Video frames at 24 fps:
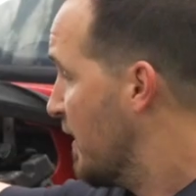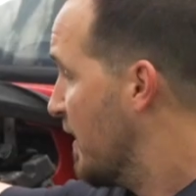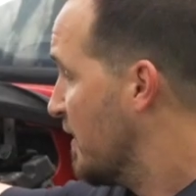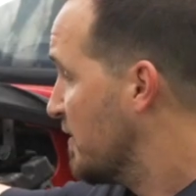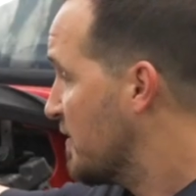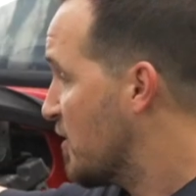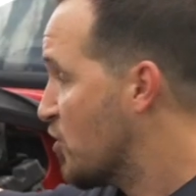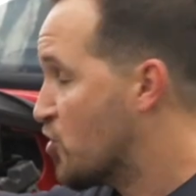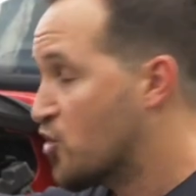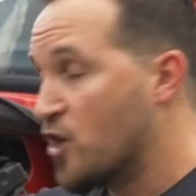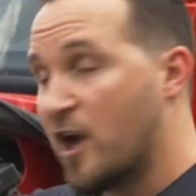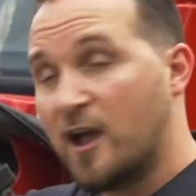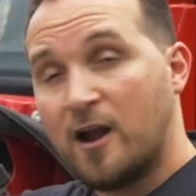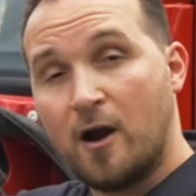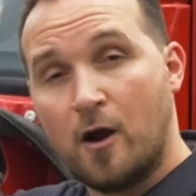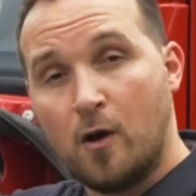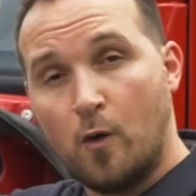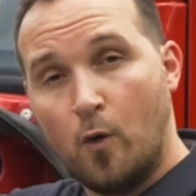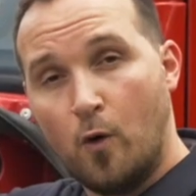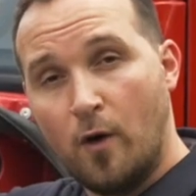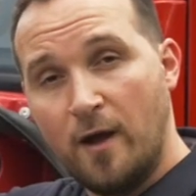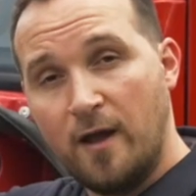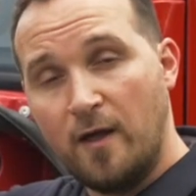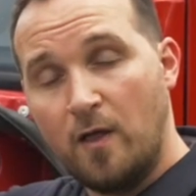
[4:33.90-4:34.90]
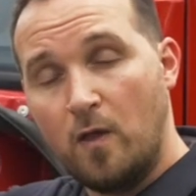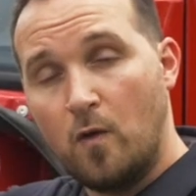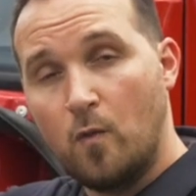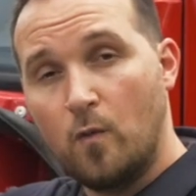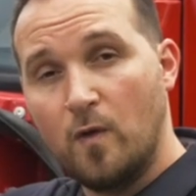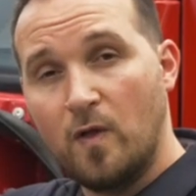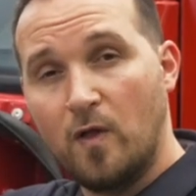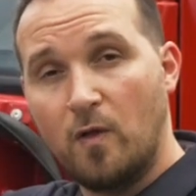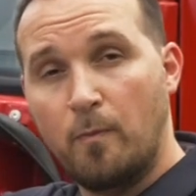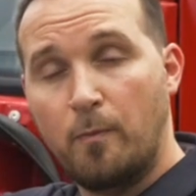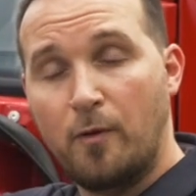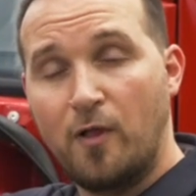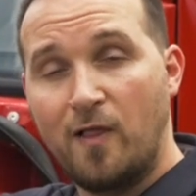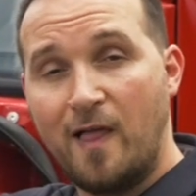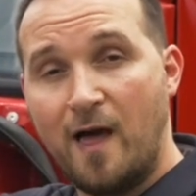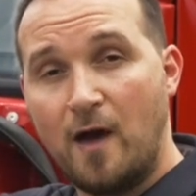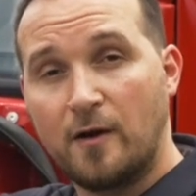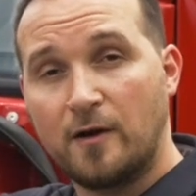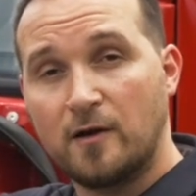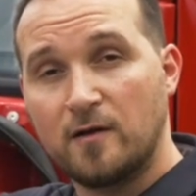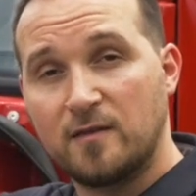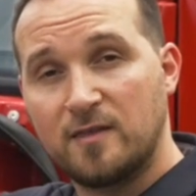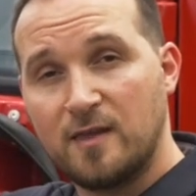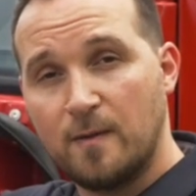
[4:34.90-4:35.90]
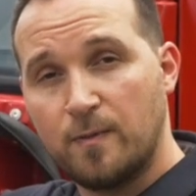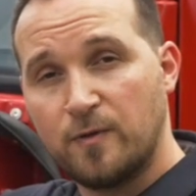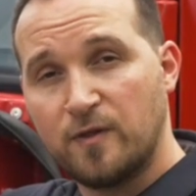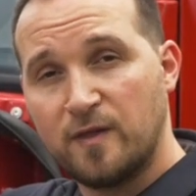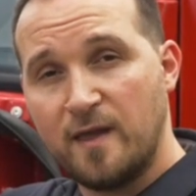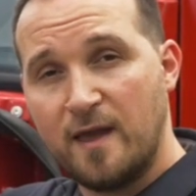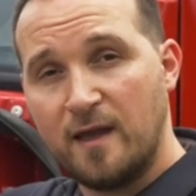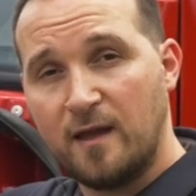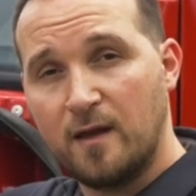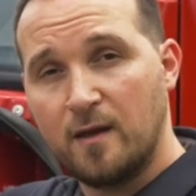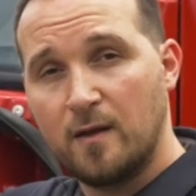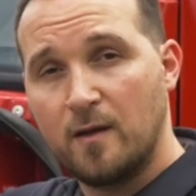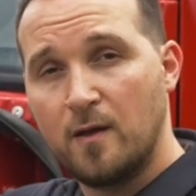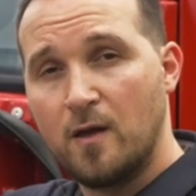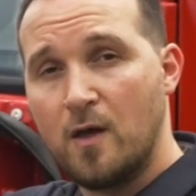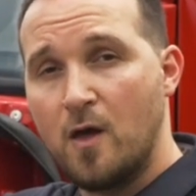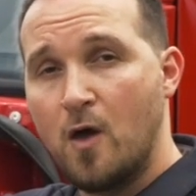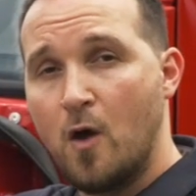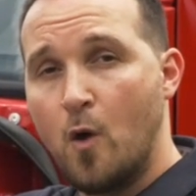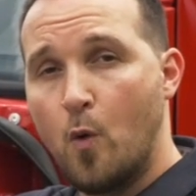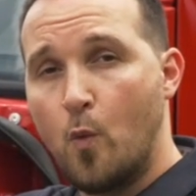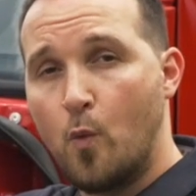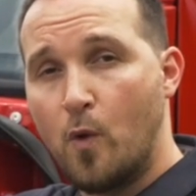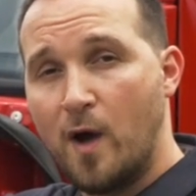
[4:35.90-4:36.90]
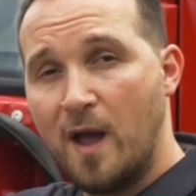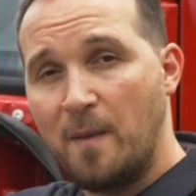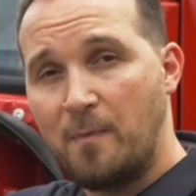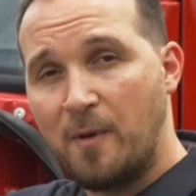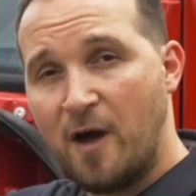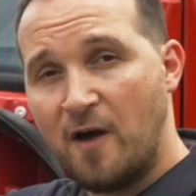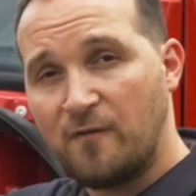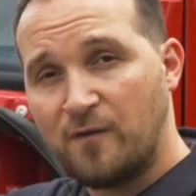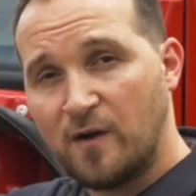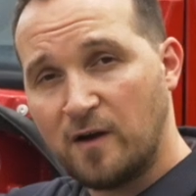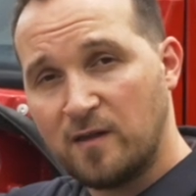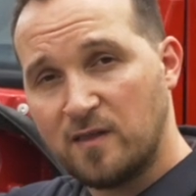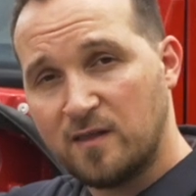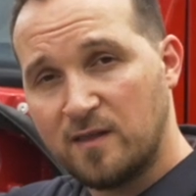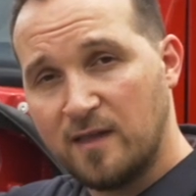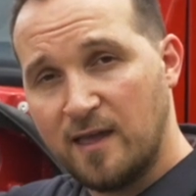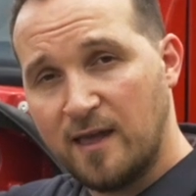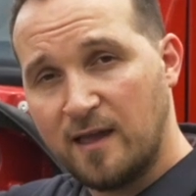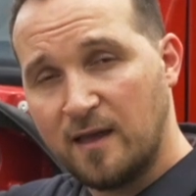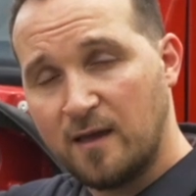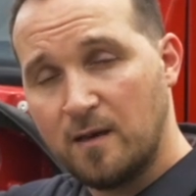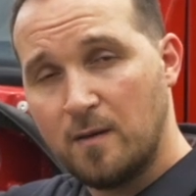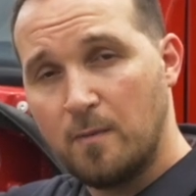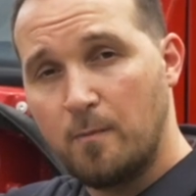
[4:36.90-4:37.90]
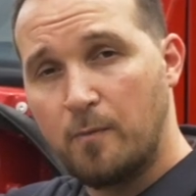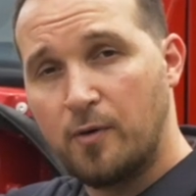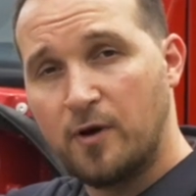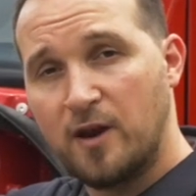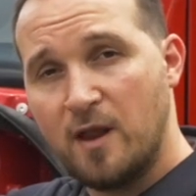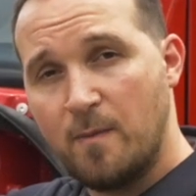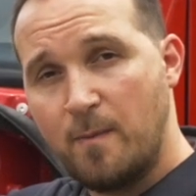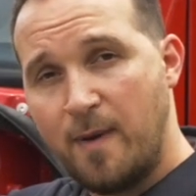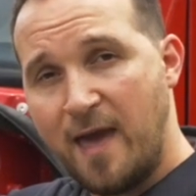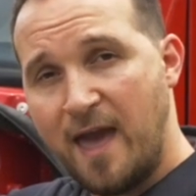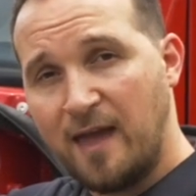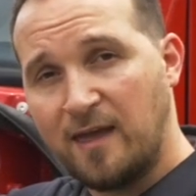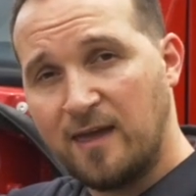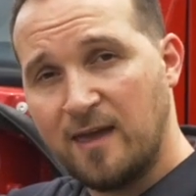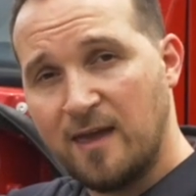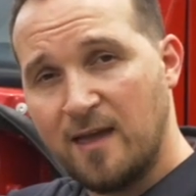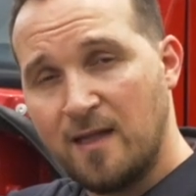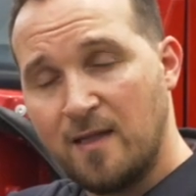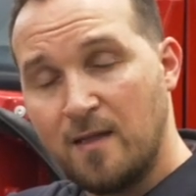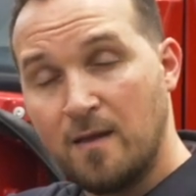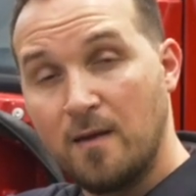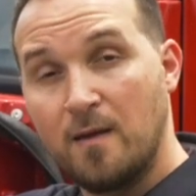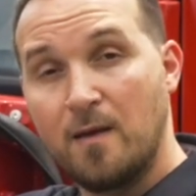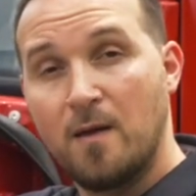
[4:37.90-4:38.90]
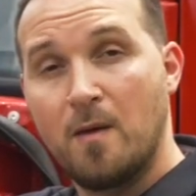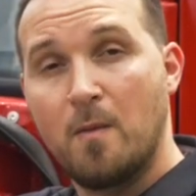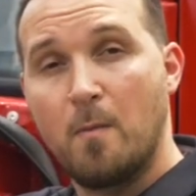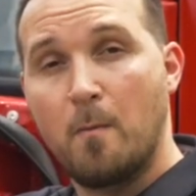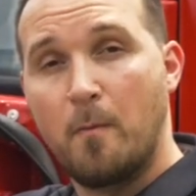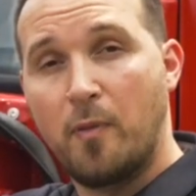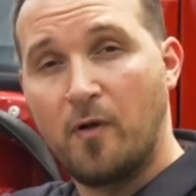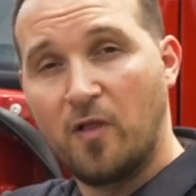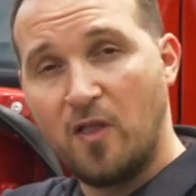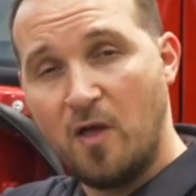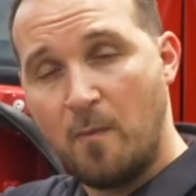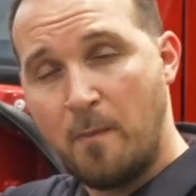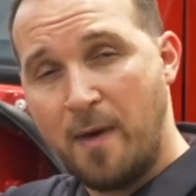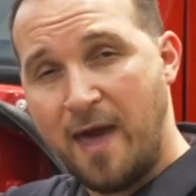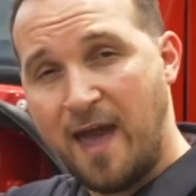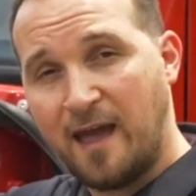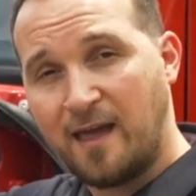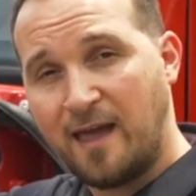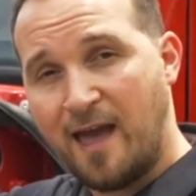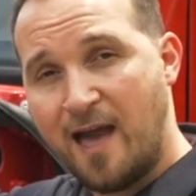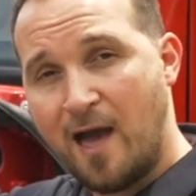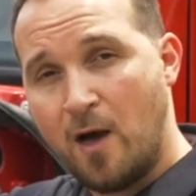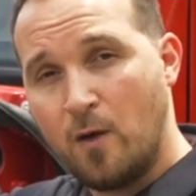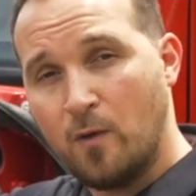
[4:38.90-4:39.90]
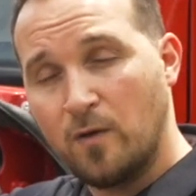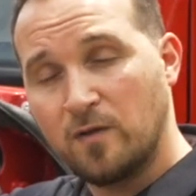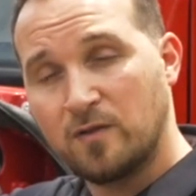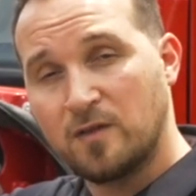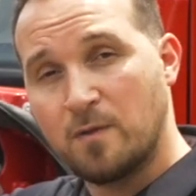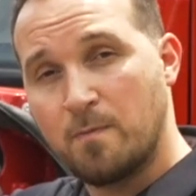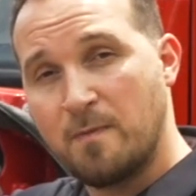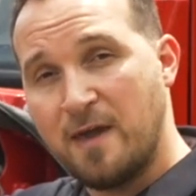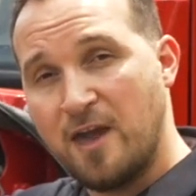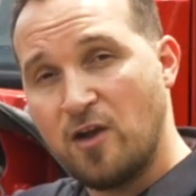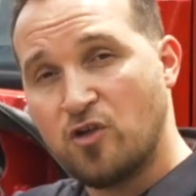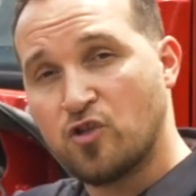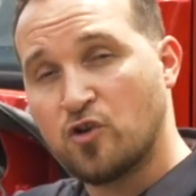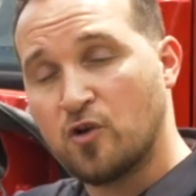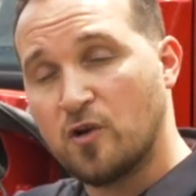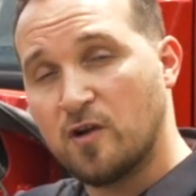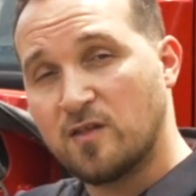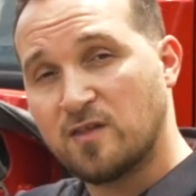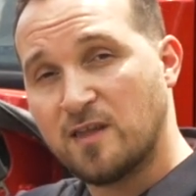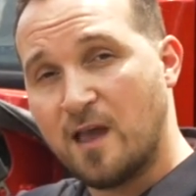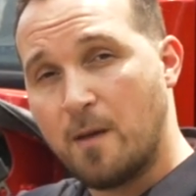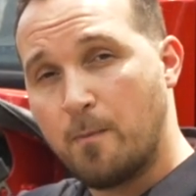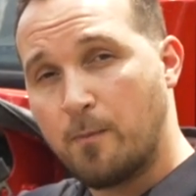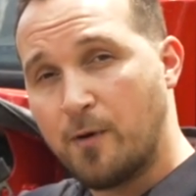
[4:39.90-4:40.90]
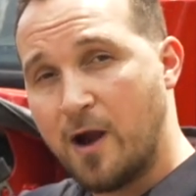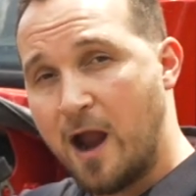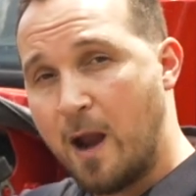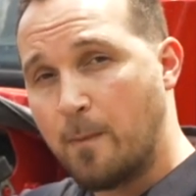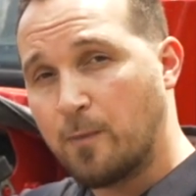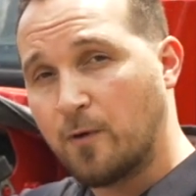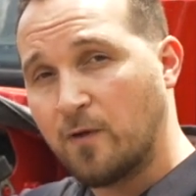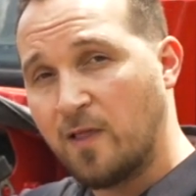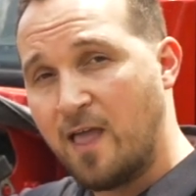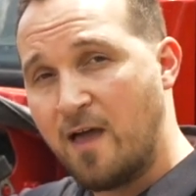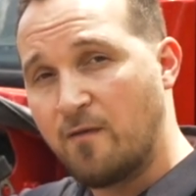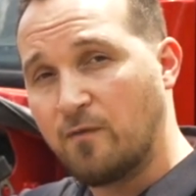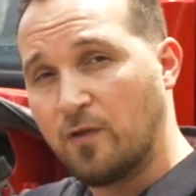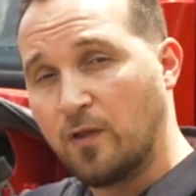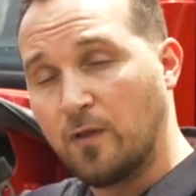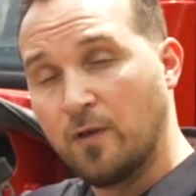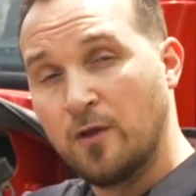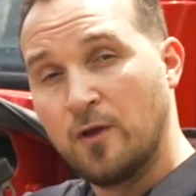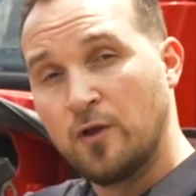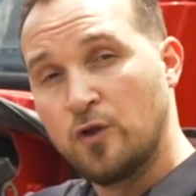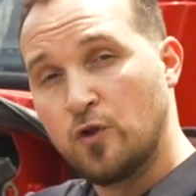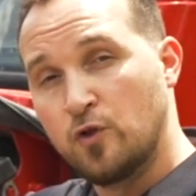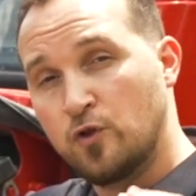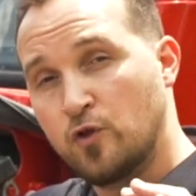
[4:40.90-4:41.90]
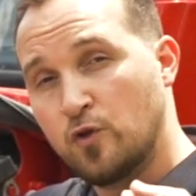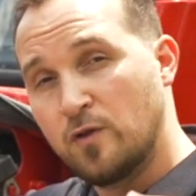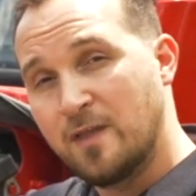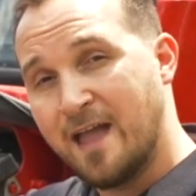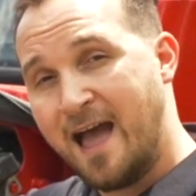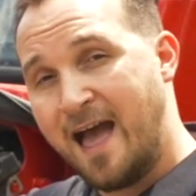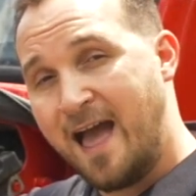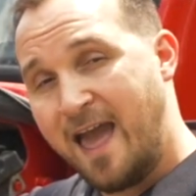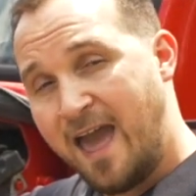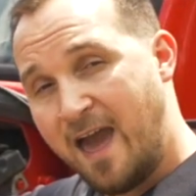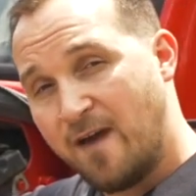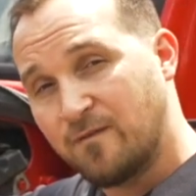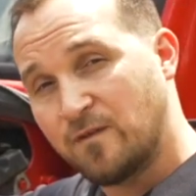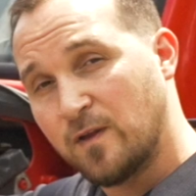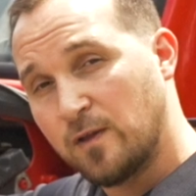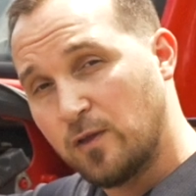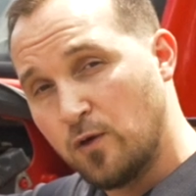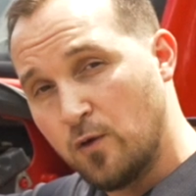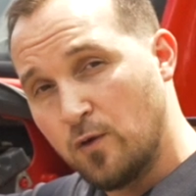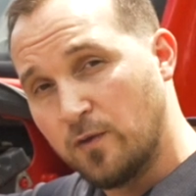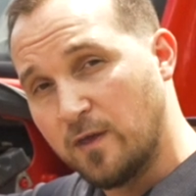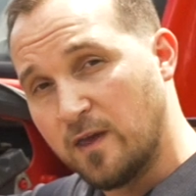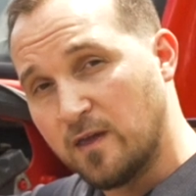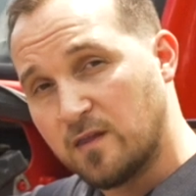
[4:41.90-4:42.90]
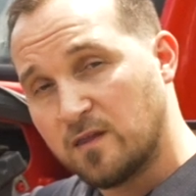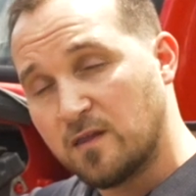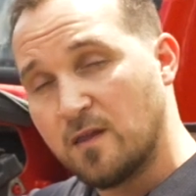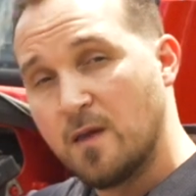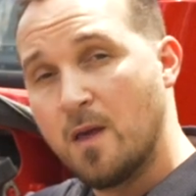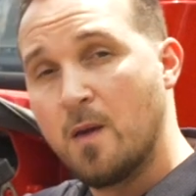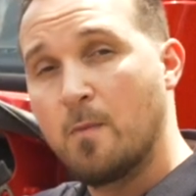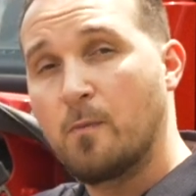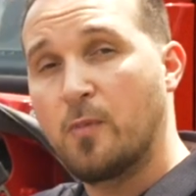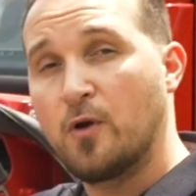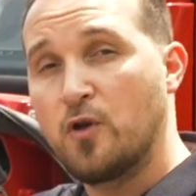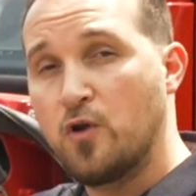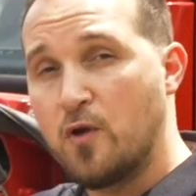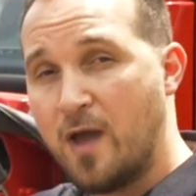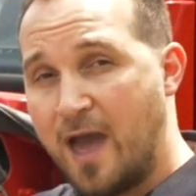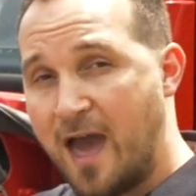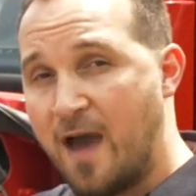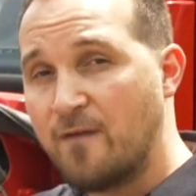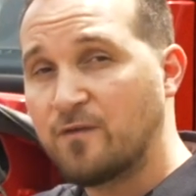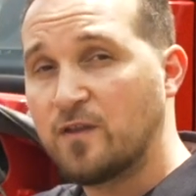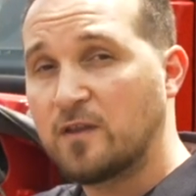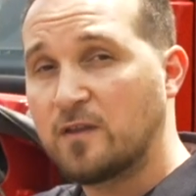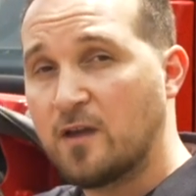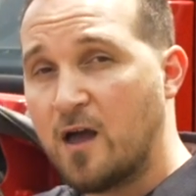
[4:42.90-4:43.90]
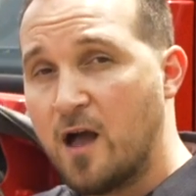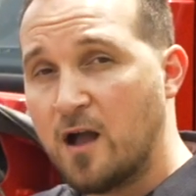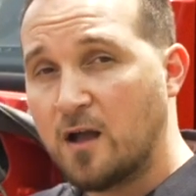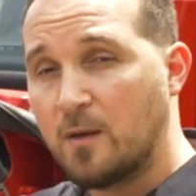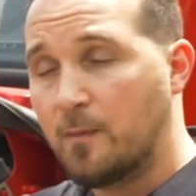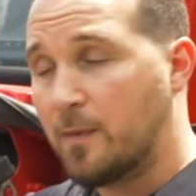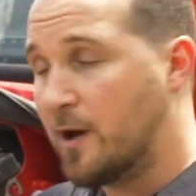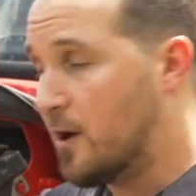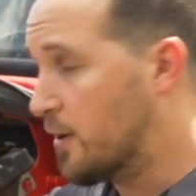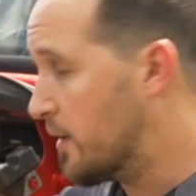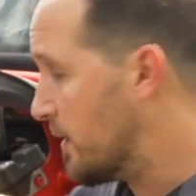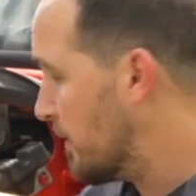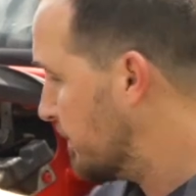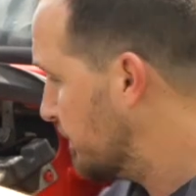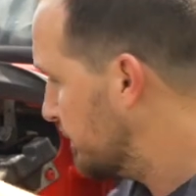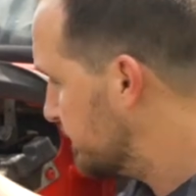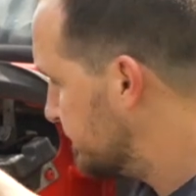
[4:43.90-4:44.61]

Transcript: To check our oil, we will pull out our dipstick, wipe off our stick, put it back in, pull it back out to make sure it's at proper level. You do not have to do this, but you have to talk about it.